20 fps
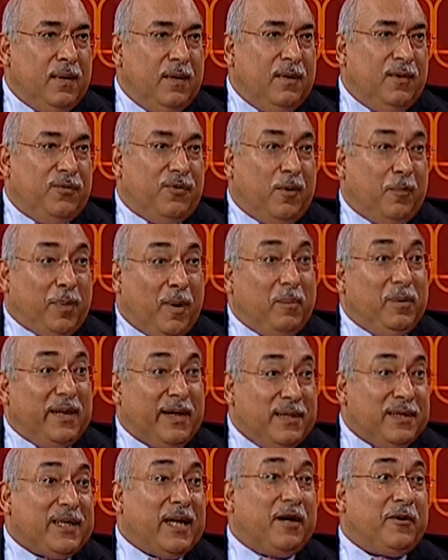for Public
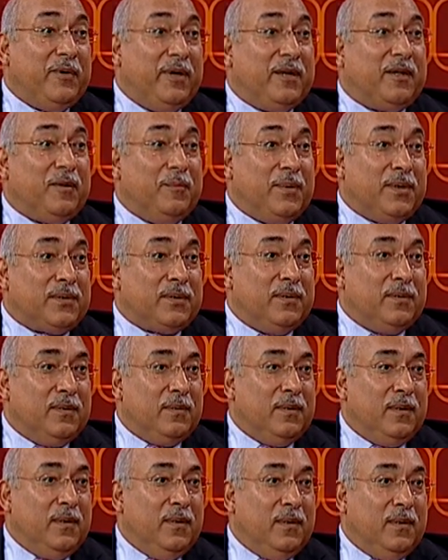Integrity Commission
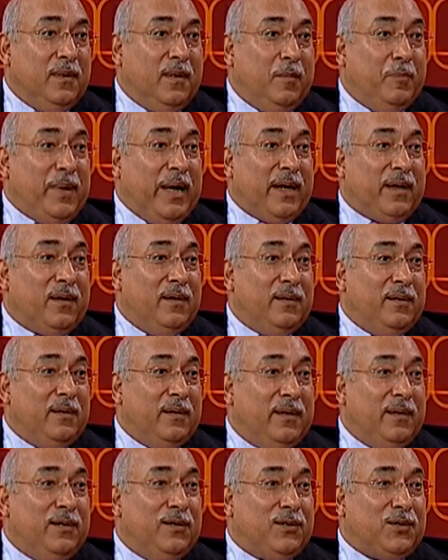back
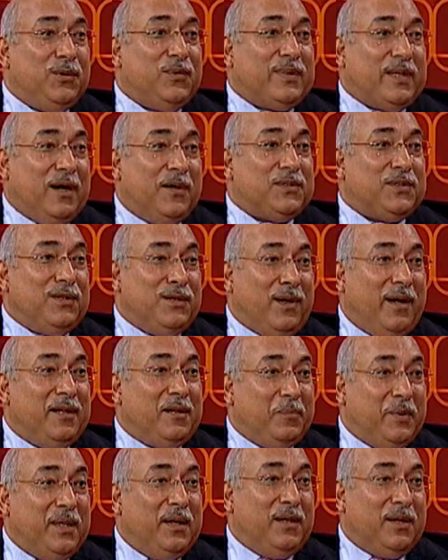in 2009,
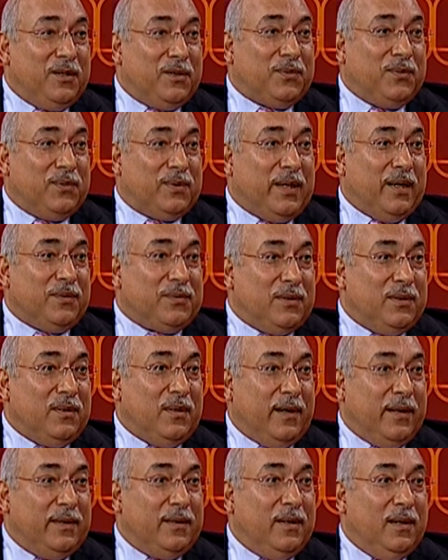beginning of
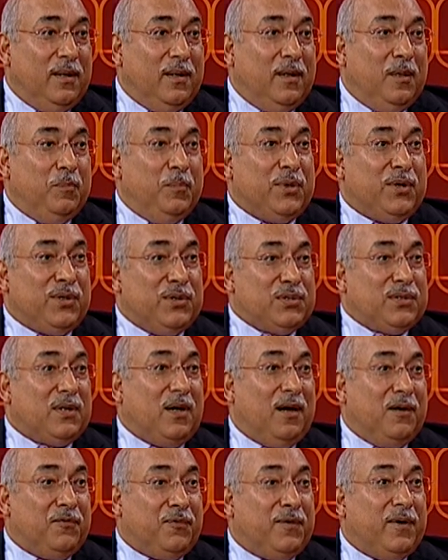2009, because
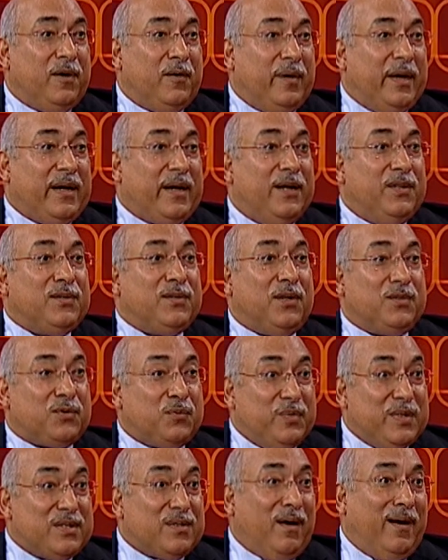John Feerick had just
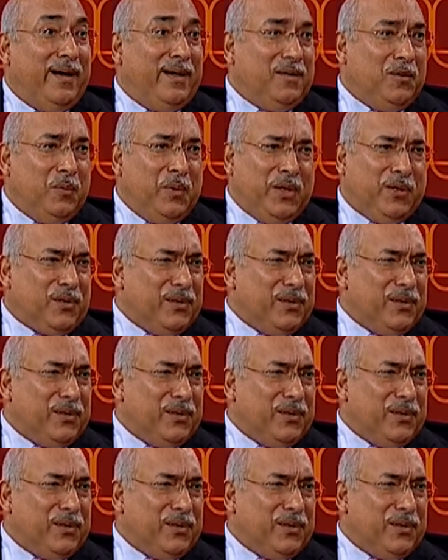resigned a week